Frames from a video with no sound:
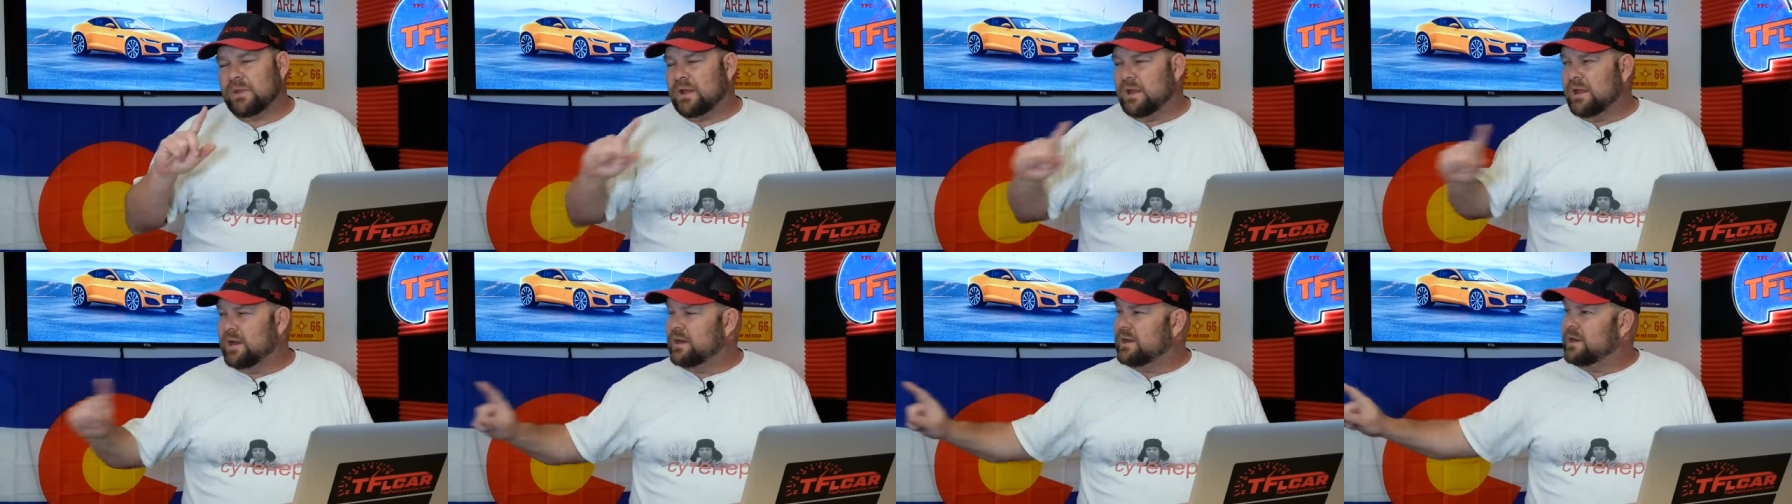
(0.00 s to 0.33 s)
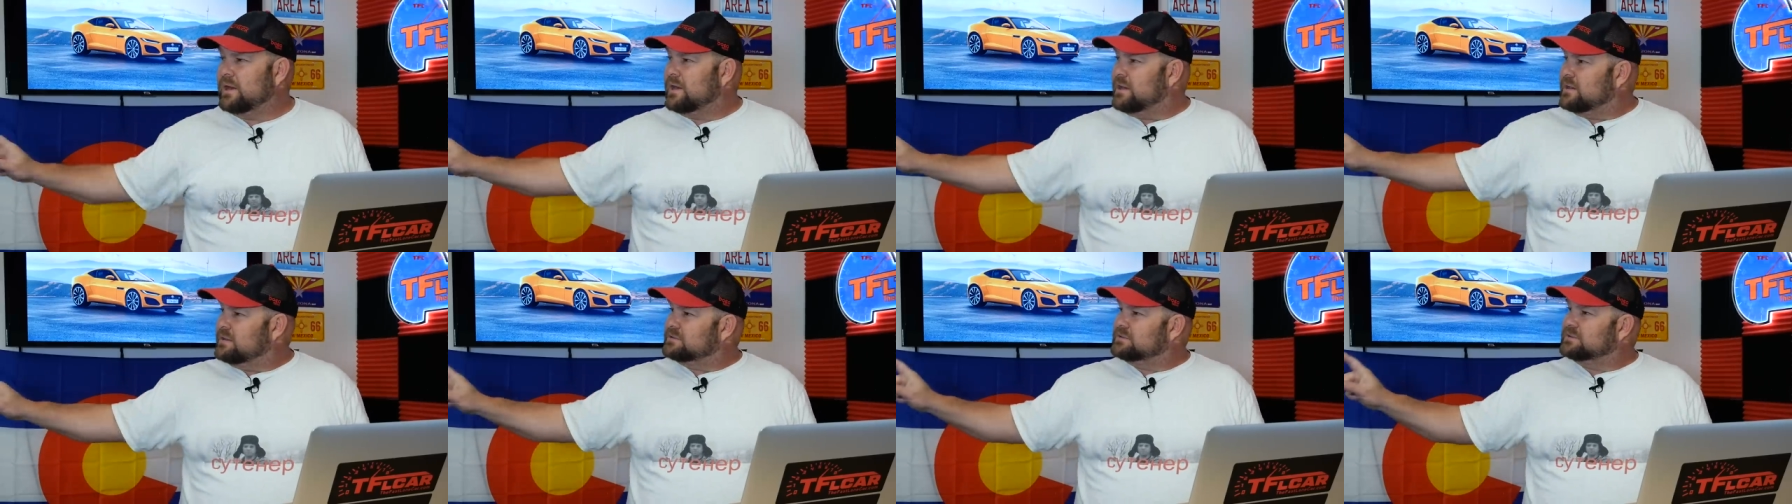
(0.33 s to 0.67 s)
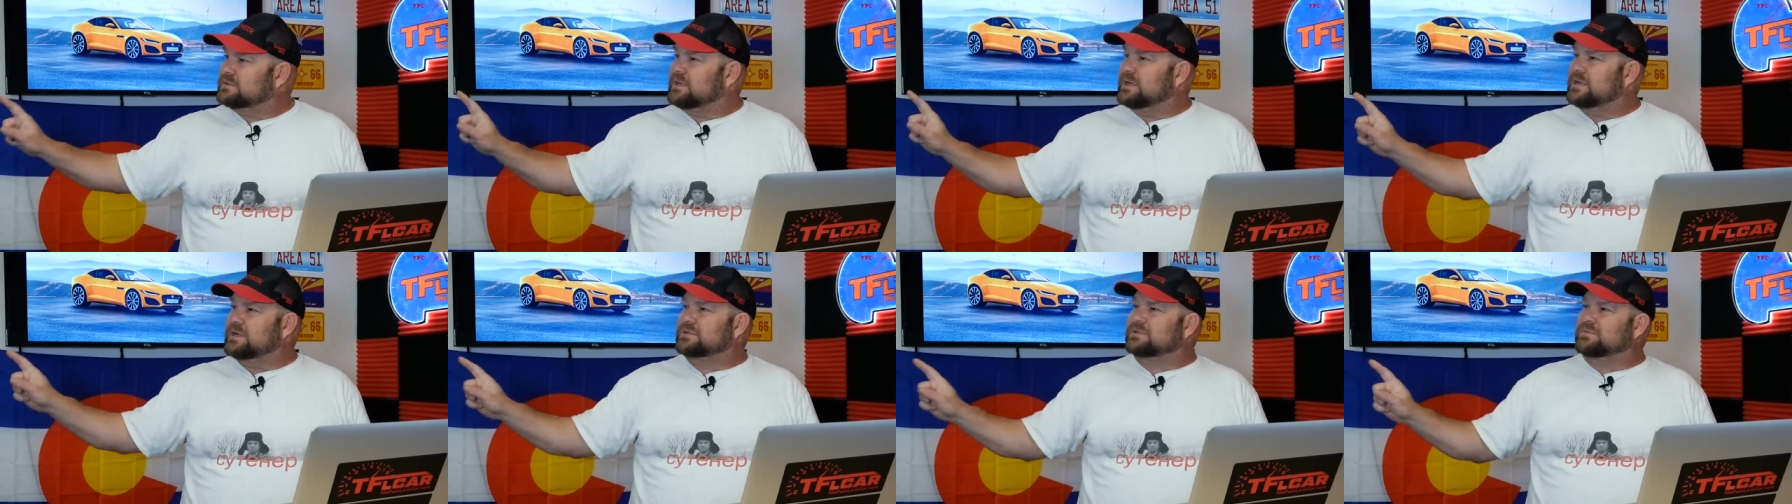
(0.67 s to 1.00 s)
Here,
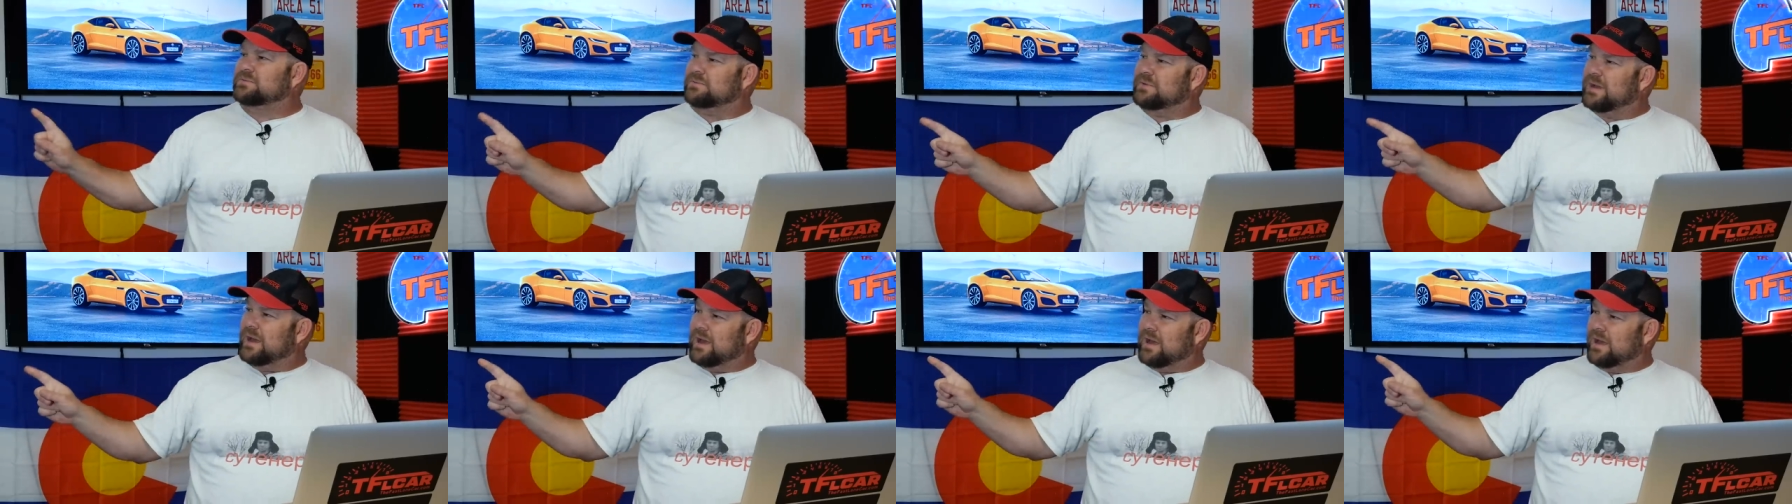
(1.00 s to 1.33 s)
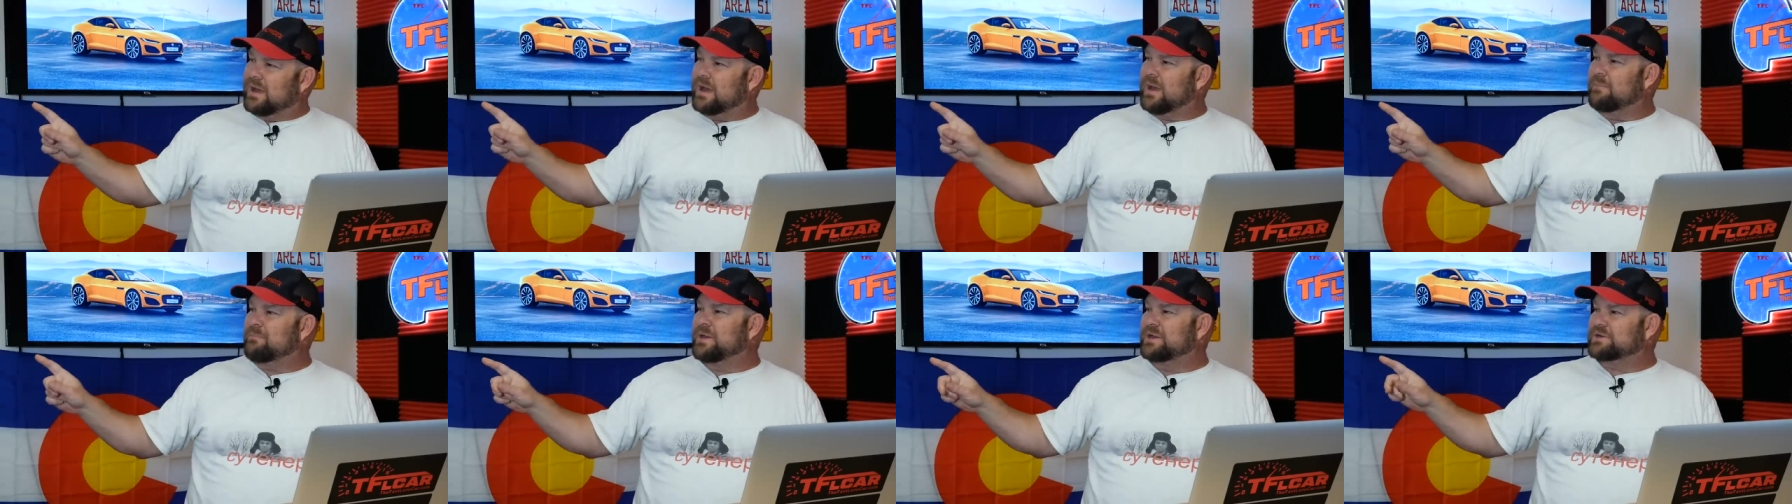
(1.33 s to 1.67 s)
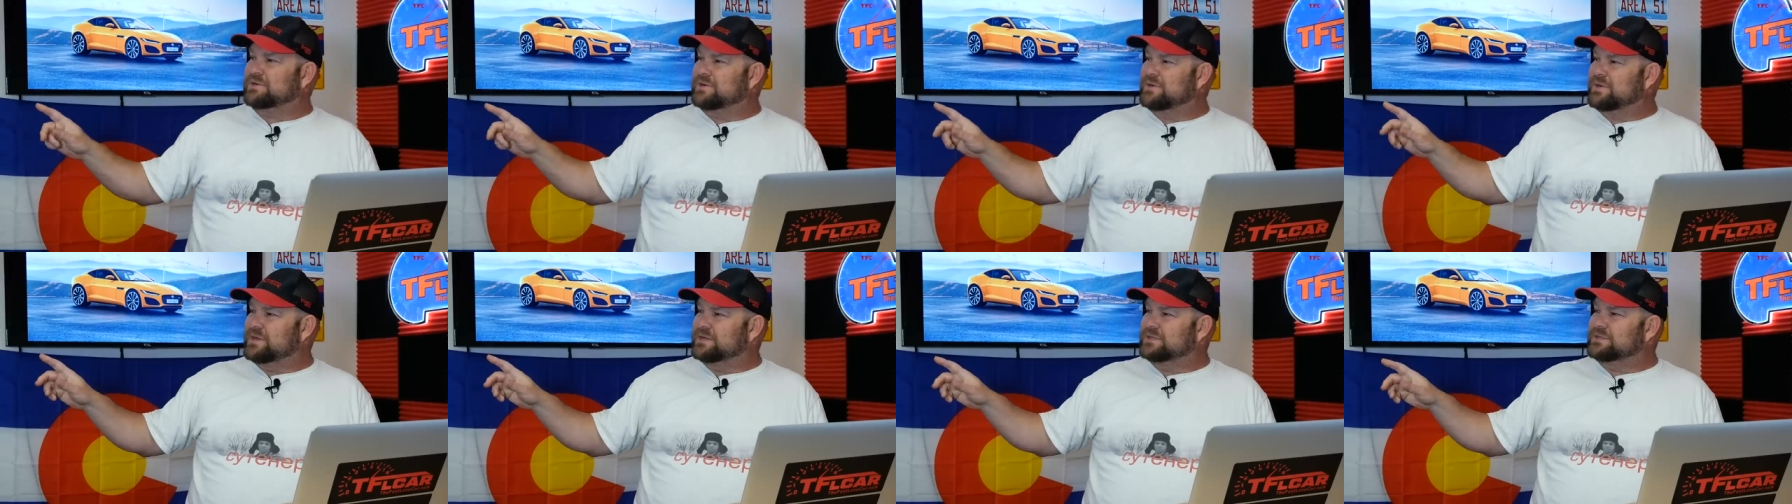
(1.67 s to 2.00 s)
here's here's I, I
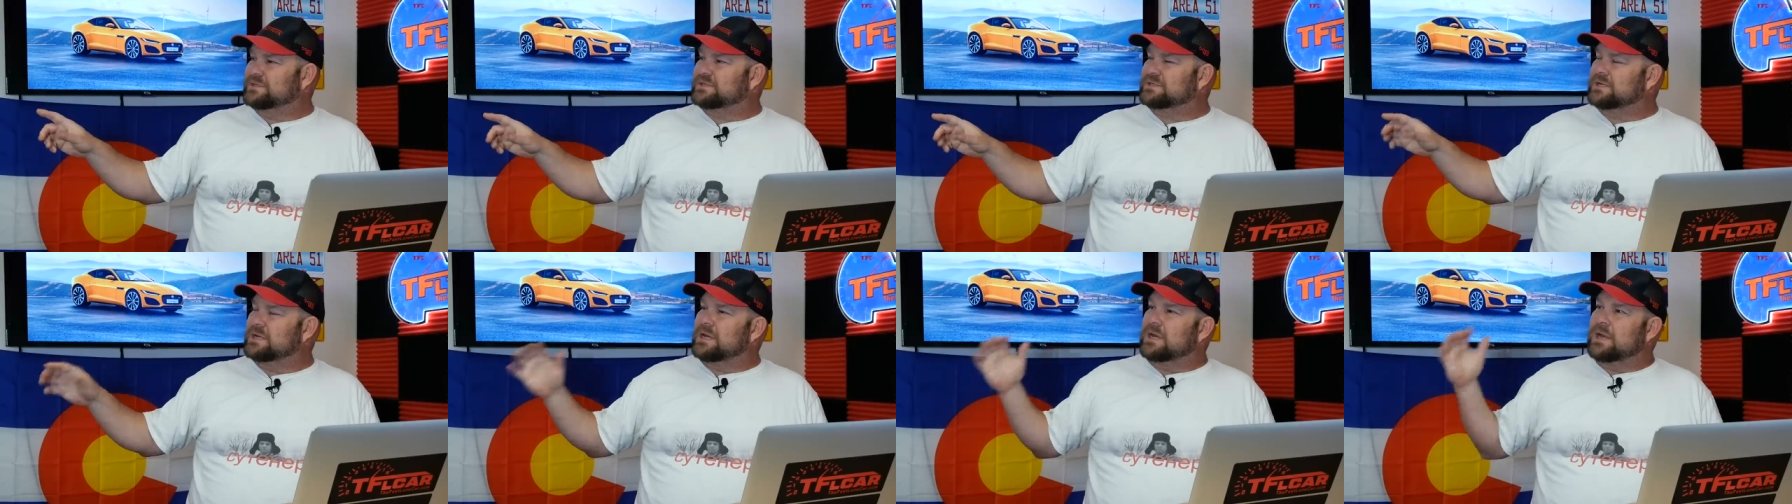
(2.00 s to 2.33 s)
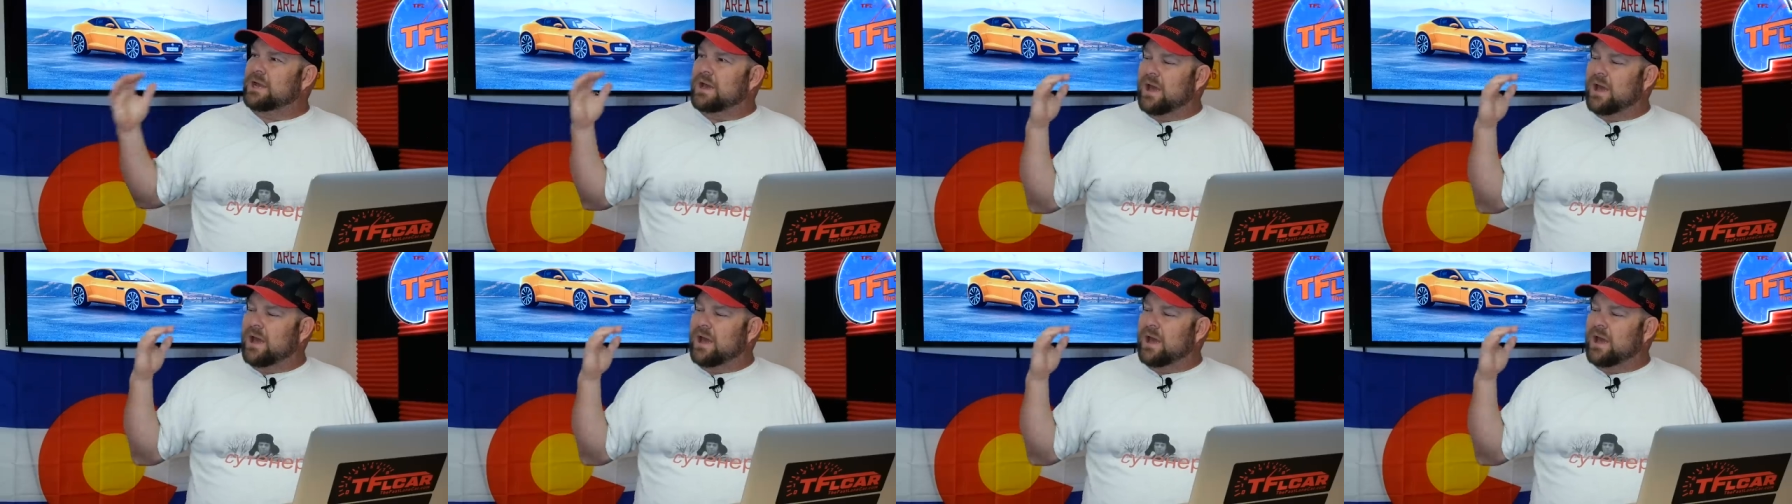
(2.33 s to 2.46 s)
picture this.